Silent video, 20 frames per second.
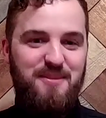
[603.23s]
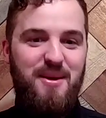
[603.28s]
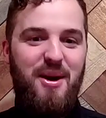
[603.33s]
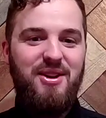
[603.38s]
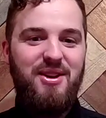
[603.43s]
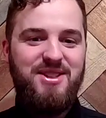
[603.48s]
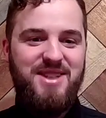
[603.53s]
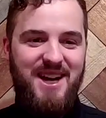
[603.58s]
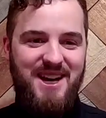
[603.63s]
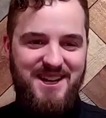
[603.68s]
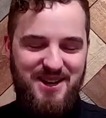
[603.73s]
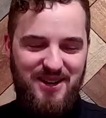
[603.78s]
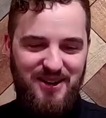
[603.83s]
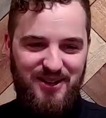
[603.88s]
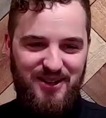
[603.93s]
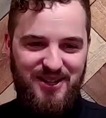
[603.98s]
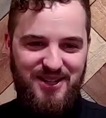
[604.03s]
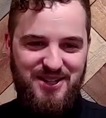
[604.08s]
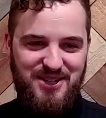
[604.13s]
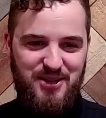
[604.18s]

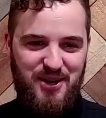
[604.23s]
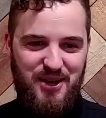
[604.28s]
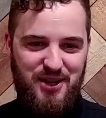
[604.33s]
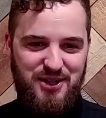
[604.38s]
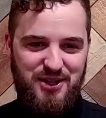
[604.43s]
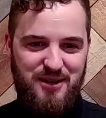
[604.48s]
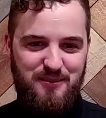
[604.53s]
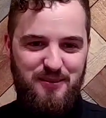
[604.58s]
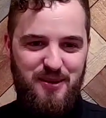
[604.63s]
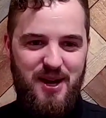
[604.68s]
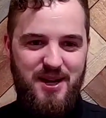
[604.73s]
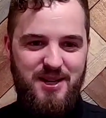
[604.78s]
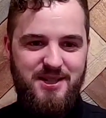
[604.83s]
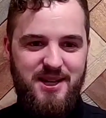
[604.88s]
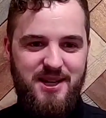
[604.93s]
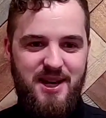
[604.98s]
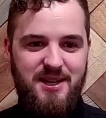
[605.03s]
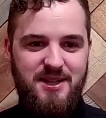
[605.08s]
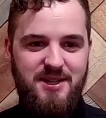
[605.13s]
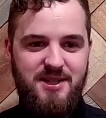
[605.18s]
multi-year construction
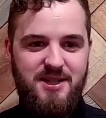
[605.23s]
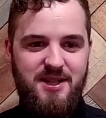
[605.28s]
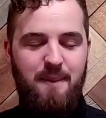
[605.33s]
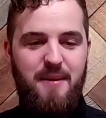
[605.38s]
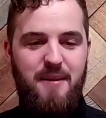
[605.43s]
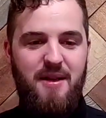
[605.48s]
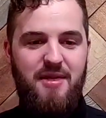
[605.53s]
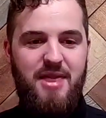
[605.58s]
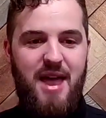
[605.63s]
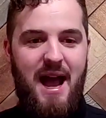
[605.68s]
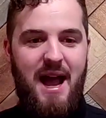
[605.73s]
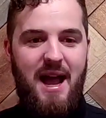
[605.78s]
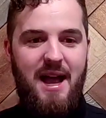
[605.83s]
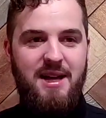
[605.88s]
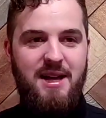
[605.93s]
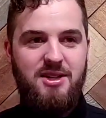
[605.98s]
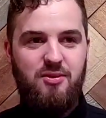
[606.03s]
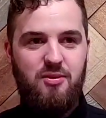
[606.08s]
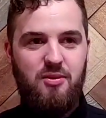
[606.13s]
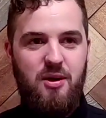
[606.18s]
process. But that
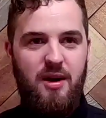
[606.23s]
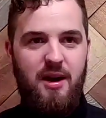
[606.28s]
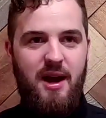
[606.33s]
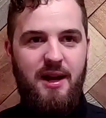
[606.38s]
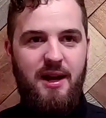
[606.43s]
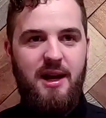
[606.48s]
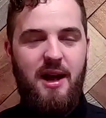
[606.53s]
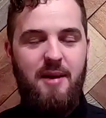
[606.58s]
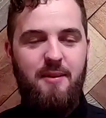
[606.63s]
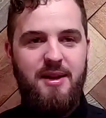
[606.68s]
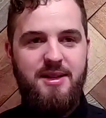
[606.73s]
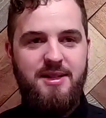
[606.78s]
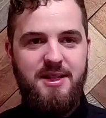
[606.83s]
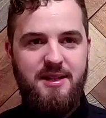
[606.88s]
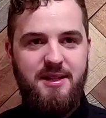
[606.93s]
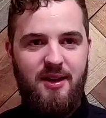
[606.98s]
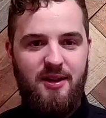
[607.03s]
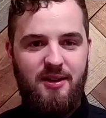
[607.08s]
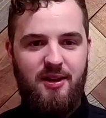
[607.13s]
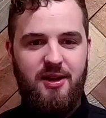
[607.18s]
is where I cut my
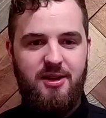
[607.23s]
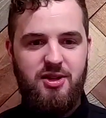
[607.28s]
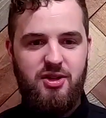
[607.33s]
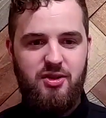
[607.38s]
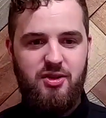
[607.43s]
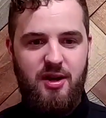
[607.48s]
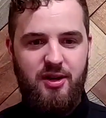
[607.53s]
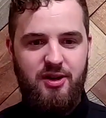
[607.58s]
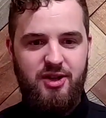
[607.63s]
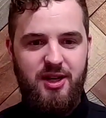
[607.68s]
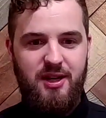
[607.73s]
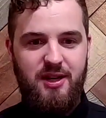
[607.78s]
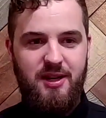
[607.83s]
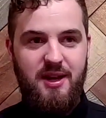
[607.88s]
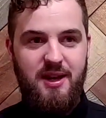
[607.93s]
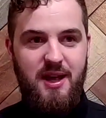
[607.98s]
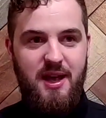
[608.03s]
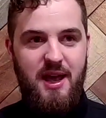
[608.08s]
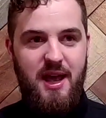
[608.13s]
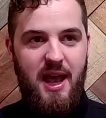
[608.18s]
teeth on construction.
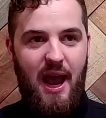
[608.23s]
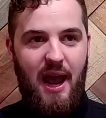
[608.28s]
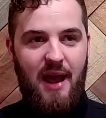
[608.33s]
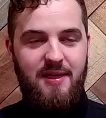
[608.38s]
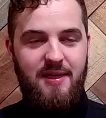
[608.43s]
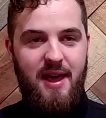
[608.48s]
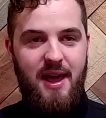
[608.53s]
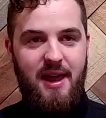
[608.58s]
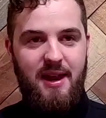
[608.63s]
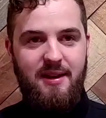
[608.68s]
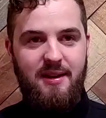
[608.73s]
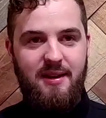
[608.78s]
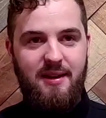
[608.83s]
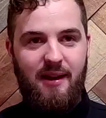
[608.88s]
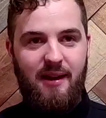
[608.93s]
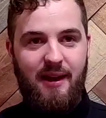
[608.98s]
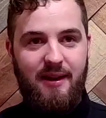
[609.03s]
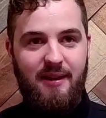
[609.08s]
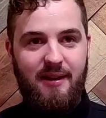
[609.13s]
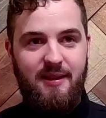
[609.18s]
And then
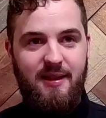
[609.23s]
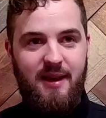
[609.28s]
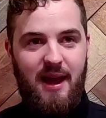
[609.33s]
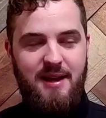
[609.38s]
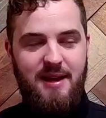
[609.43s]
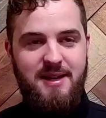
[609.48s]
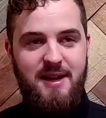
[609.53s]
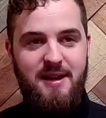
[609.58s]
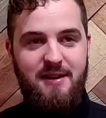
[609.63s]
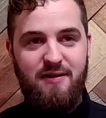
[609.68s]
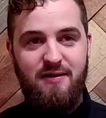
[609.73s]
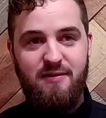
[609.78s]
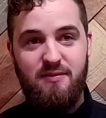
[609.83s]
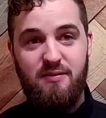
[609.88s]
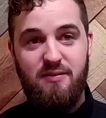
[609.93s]
like the idea of